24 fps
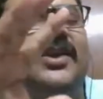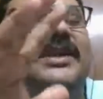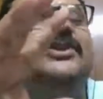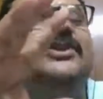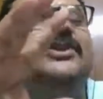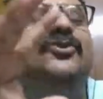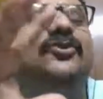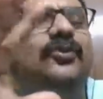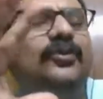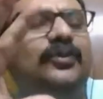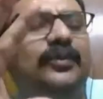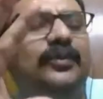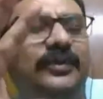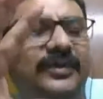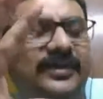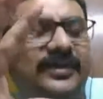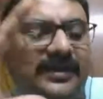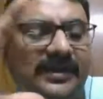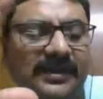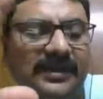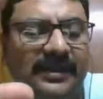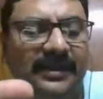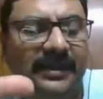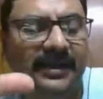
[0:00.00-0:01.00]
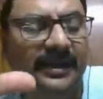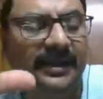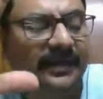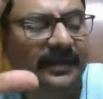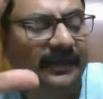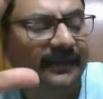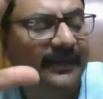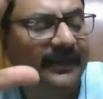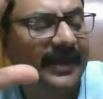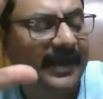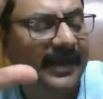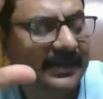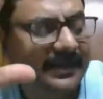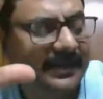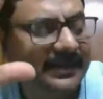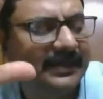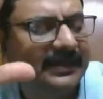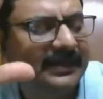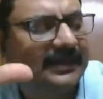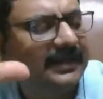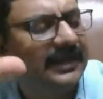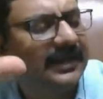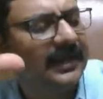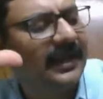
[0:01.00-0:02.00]
rules that
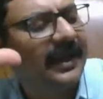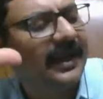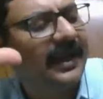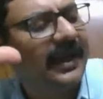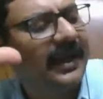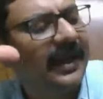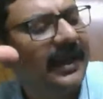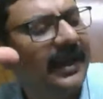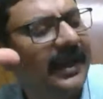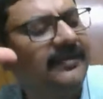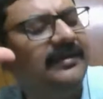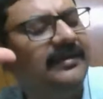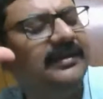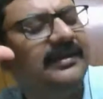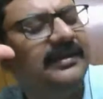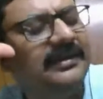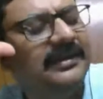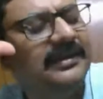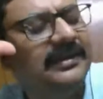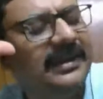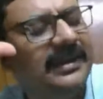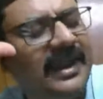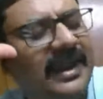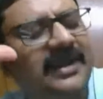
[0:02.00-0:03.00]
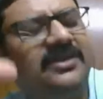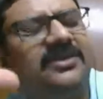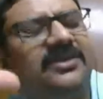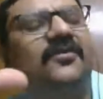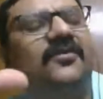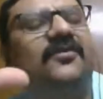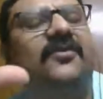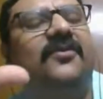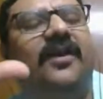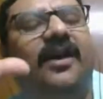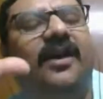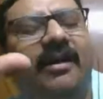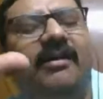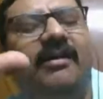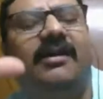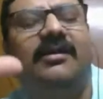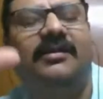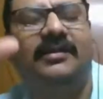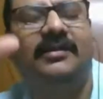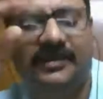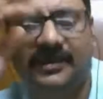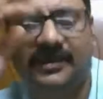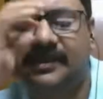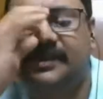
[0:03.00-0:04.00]
in case of
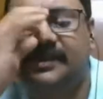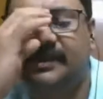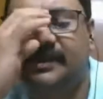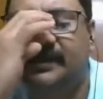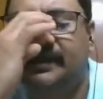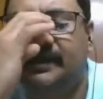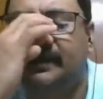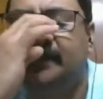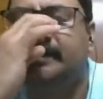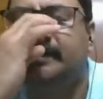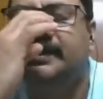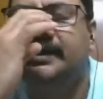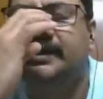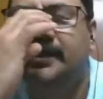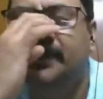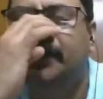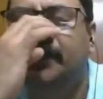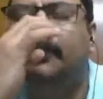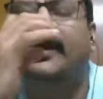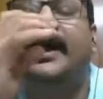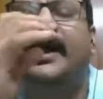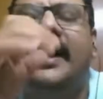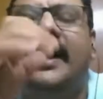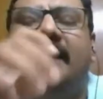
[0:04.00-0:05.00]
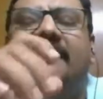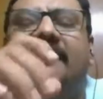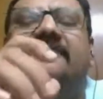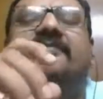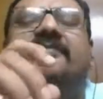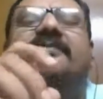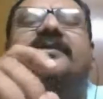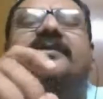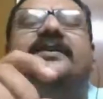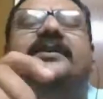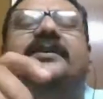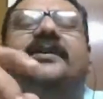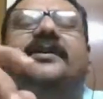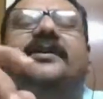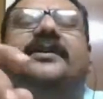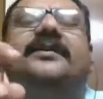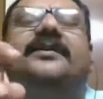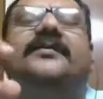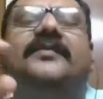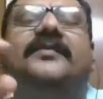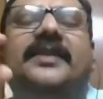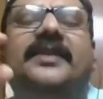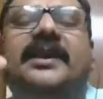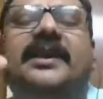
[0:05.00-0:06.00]
hearts, you have
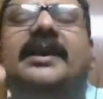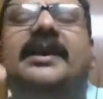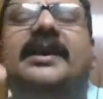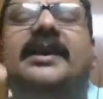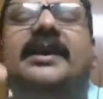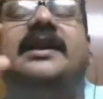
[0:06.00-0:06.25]
the King